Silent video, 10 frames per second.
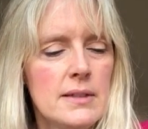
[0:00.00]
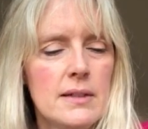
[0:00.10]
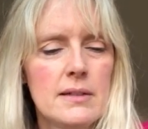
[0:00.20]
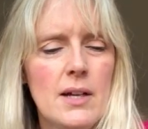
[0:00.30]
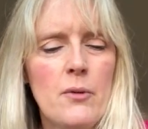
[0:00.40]

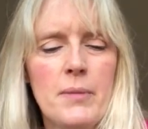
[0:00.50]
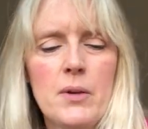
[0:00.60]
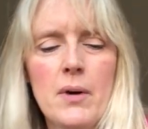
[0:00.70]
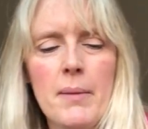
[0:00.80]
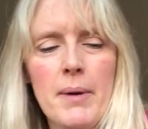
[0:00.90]
because that would be
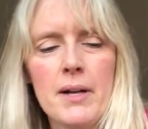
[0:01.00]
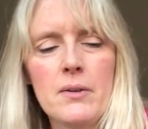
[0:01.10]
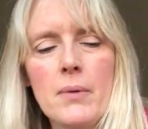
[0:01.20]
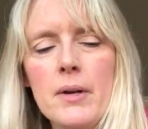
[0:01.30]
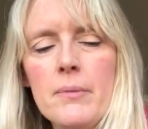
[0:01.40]
quite a bad
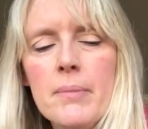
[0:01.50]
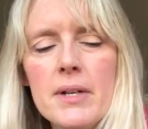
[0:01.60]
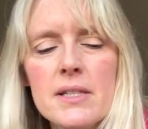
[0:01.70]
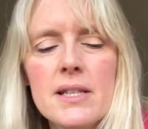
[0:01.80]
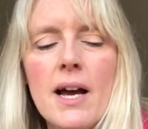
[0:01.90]
quote but
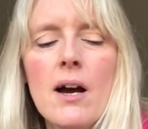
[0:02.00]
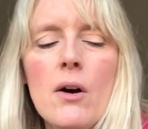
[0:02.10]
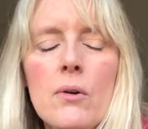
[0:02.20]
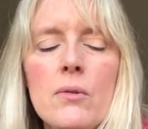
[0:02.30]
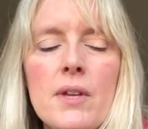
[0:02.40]
it's that
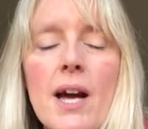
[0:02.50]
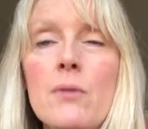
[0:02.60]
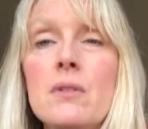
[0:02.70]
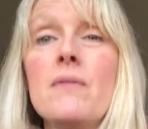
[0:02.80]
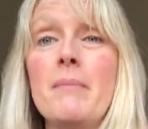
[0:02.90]
whole the
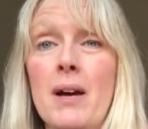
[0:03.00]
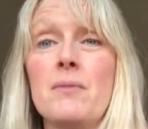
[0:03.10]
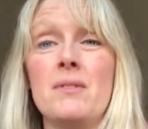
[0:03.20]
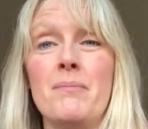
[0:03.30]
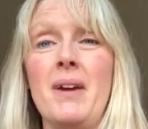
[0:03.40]
out of the
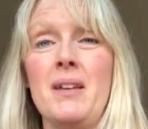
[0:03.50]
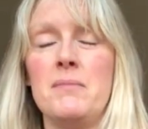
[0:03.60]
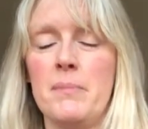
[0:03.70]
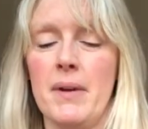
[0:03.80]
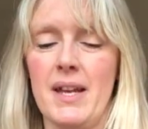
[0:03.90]
mouths of
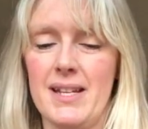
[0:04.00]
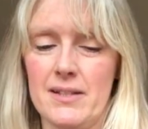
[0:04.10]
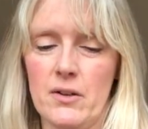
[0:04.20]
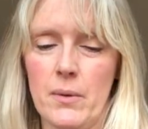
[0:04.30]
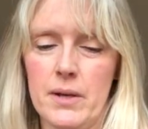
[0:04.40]
babes bit is a
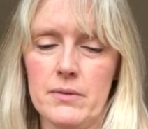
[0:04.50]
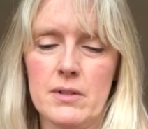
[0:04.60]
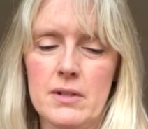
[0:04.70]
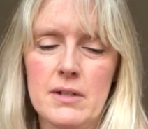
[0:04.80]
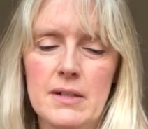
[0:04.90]
quote
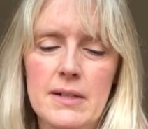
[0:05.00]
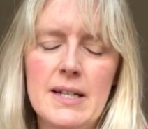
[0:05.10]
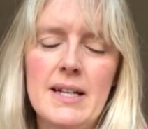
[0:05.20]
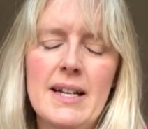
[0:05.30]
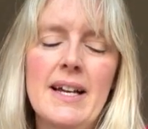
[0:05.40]

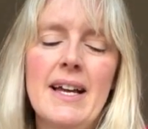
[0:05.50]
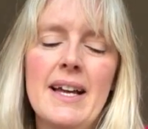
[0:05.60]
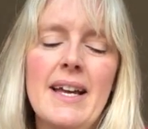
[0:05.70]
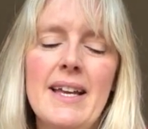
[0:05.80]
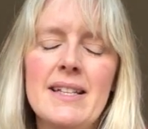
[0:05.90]

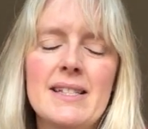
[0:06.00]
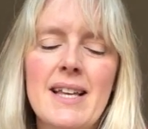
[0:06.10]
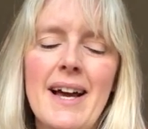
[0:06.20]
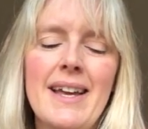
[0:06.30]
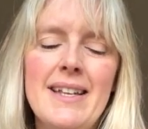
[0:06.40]
it's
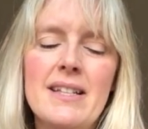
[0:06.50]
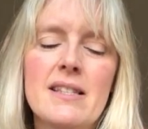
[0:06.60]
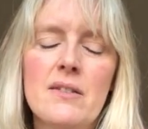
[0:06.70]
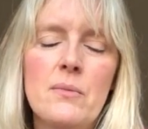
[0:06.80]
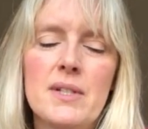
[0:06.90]
that
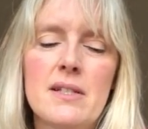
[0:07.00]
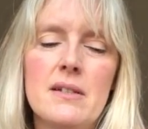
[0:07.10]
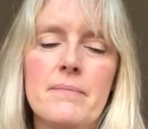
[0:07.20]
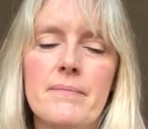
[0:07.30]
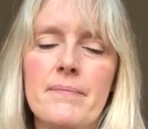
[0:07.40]
innocent
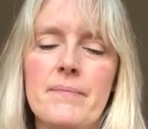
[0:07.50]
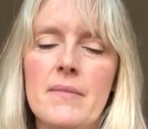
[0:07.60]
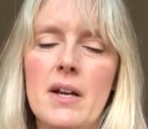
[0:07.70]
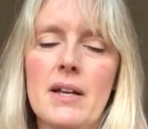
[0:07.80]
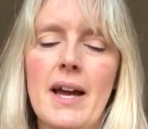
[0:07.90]
wisdom,
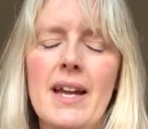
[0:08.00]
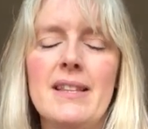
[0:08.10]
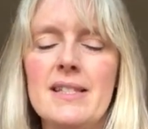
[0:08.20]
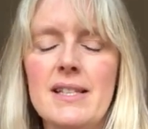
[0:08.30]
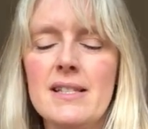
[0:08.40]
okay?
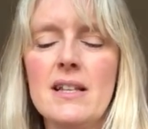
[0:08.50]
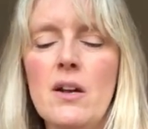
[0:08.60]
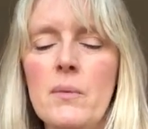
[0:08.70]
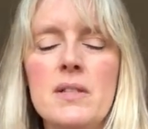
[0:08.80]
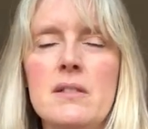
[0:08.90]
This isn't
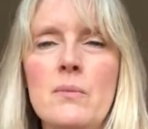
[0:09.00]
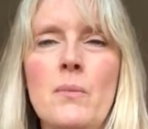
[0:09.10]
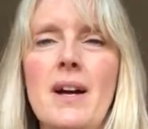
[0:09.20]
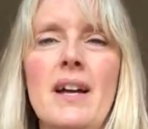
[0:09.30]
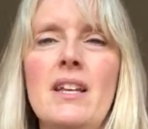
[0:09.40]
a wisdom
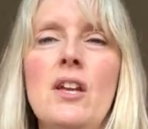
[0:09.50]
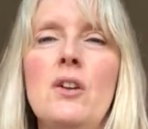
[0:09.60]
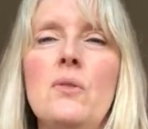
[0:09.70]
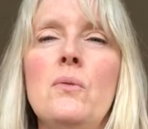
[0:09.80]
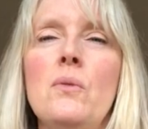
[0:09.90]
where
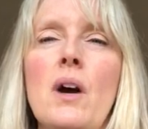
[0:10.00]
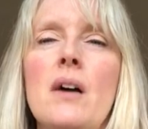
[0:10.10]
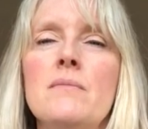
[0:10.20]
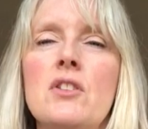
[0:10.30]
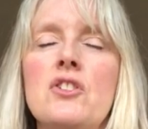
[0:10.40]
you
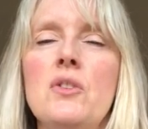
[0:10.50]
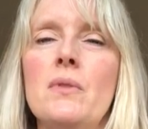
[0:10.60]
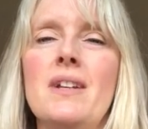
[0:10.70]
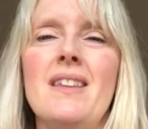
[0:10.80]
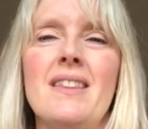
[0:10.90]
um, stew
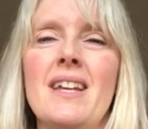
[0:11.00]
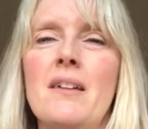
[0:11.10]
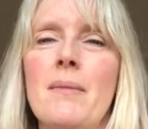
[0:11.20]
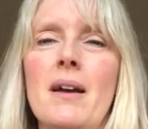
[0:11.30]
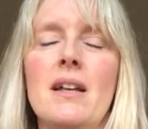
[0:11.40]
on it and think
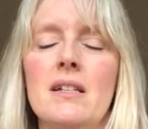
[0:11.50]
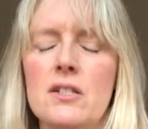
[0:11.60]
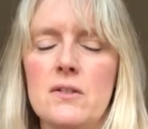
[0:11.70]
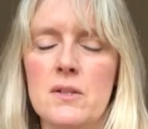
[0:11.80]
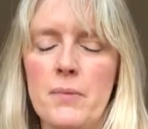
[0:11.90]
about it and
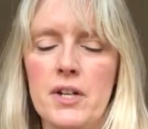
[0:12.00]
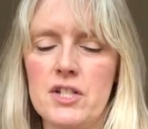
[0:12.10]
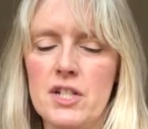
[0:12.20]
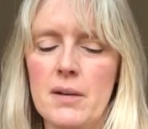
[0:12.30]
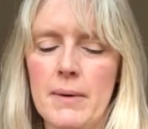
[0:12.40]
do a
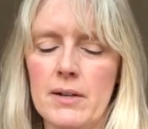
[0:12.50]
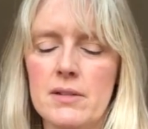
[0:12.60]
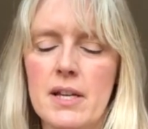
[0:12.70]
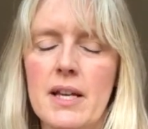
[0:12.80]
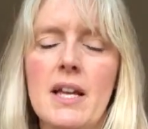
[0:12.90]
spreadsheet
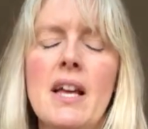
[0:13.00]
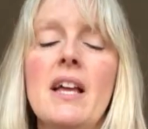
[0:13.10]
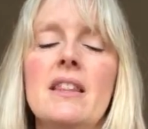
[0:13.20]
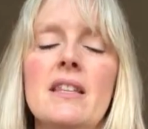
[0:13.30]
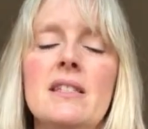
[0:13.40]
about it.
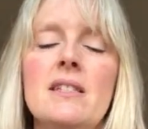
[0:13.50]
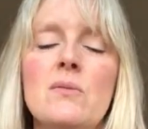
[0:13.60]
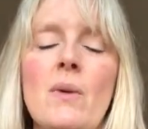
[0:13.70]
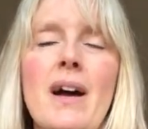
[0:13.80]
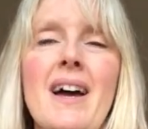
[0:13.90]
This is
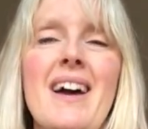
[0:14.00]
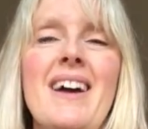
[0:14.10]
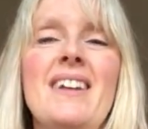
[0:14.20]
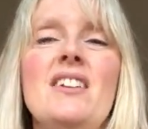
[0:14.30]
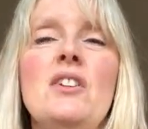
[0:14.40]
where
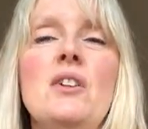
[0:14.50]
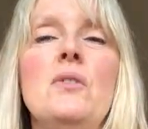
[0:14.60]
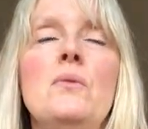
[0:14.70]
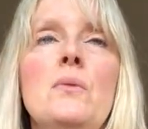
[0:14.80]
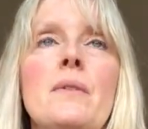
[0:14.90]

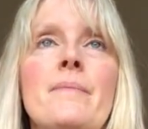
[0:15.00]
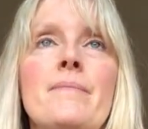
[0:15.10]
you,